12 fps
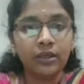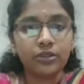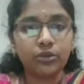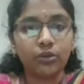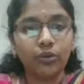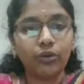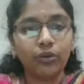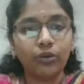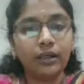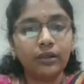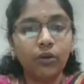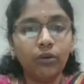So
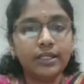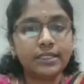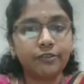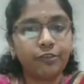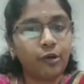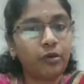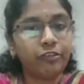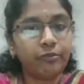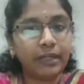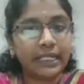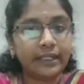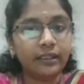gold is a form of a
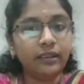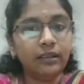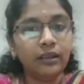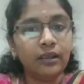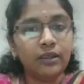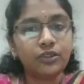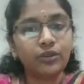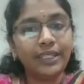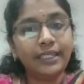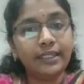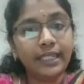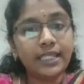metal. So
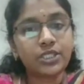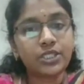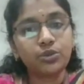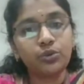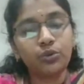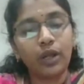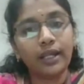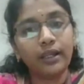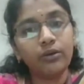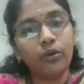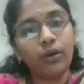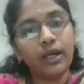it needs to
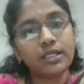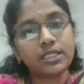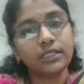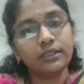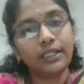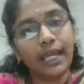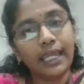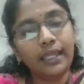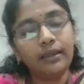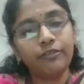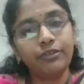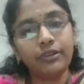undergo a
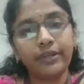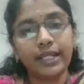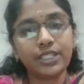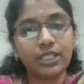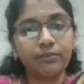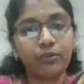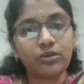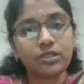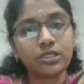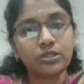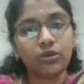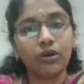certain filtration
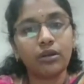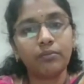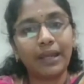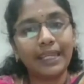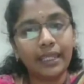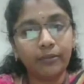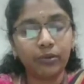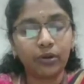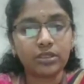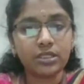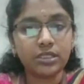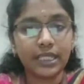process or mining
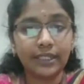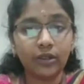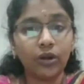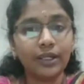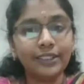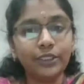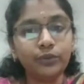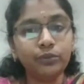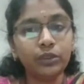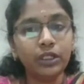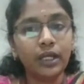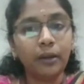process in order to
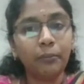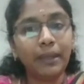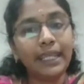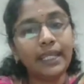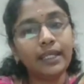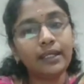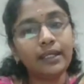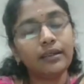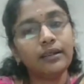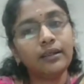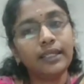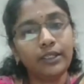
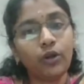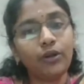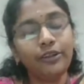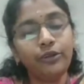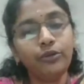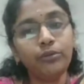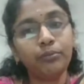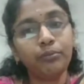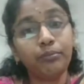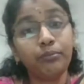in order to